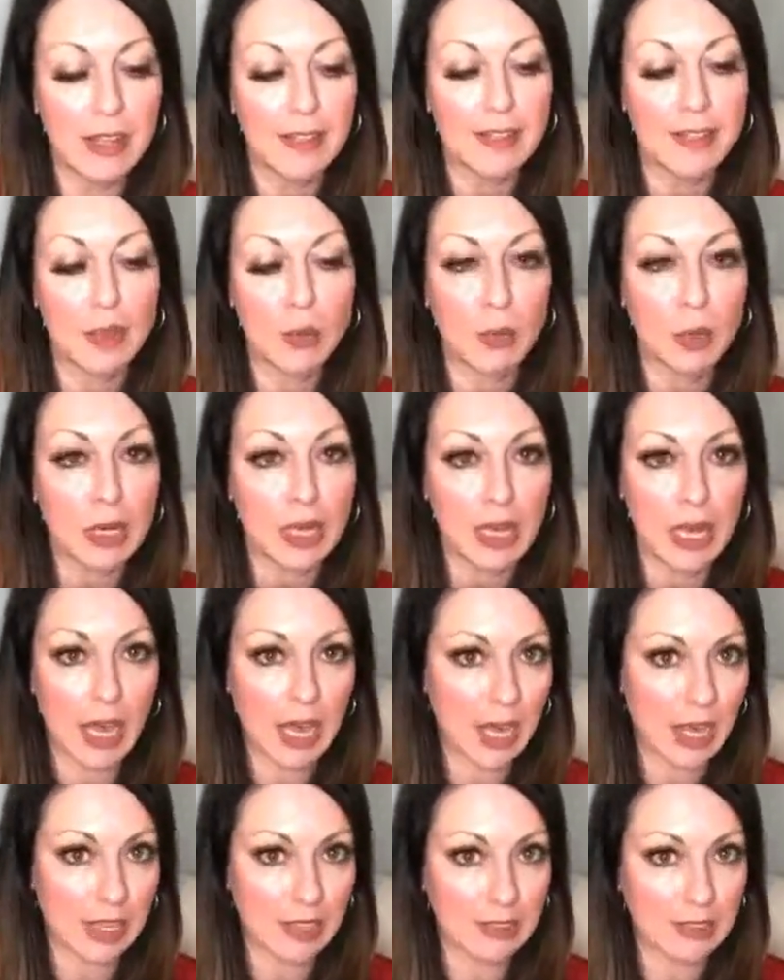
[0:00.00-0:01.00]
There were
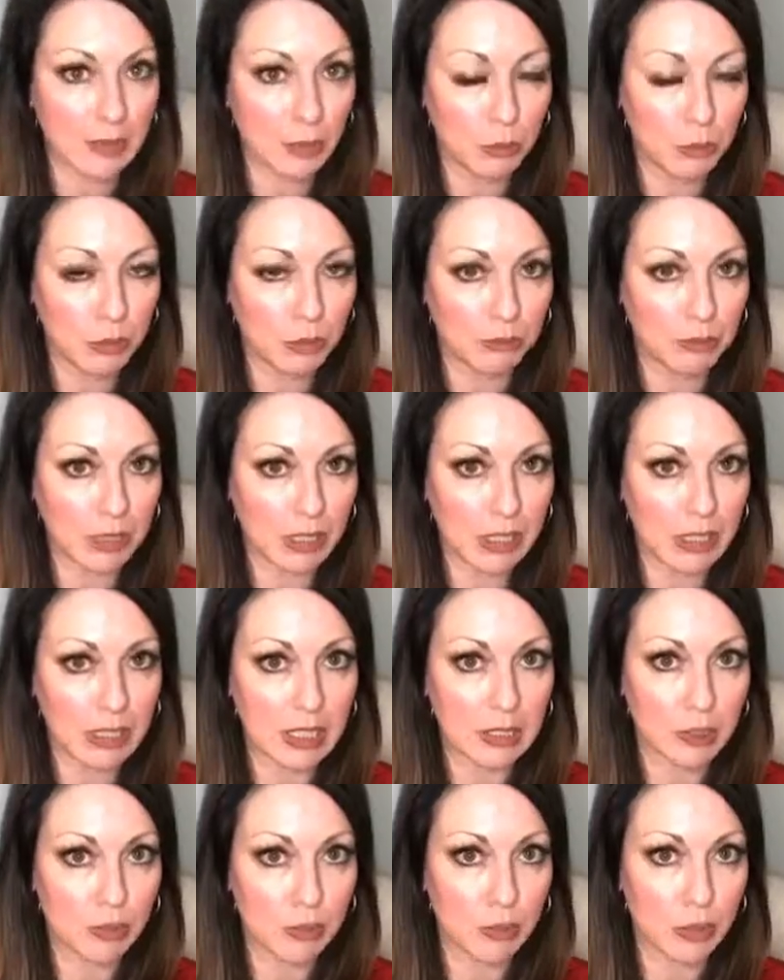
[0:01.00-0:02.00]
guides in the movie
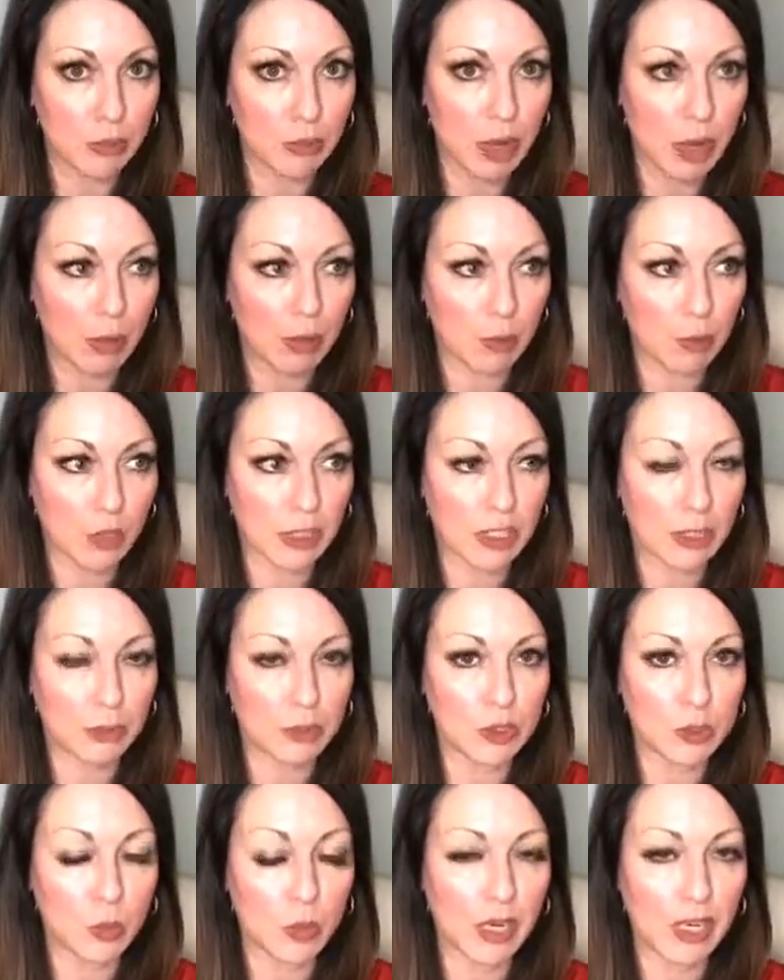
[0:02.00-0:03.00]
that took Robin Williams
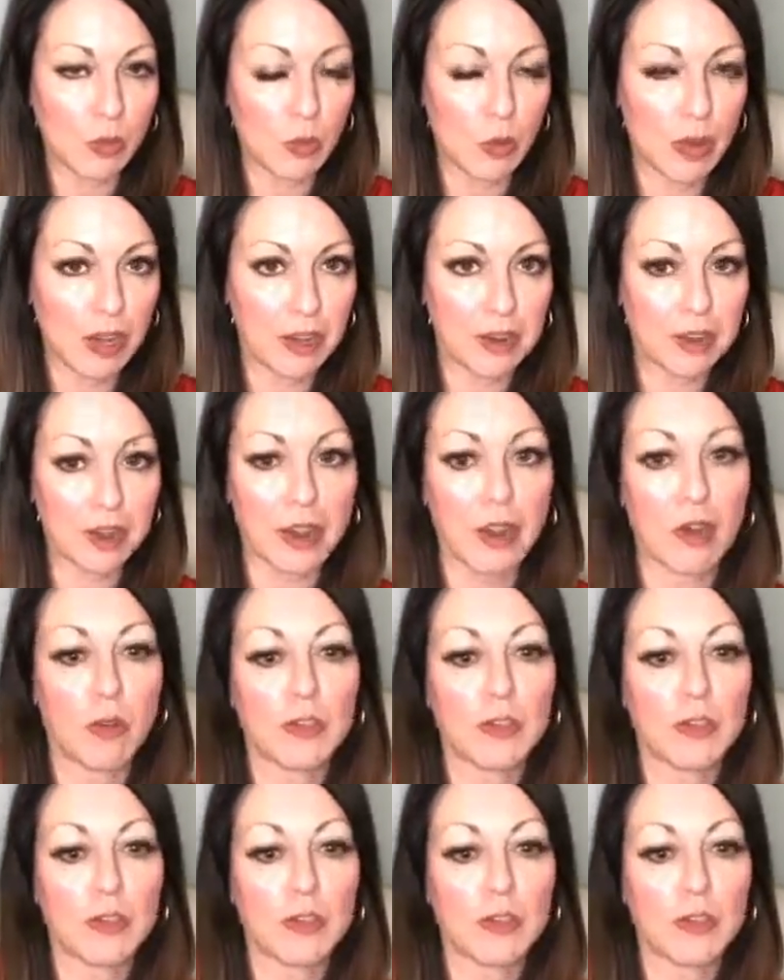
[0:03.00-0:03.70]
to where he wanted to go.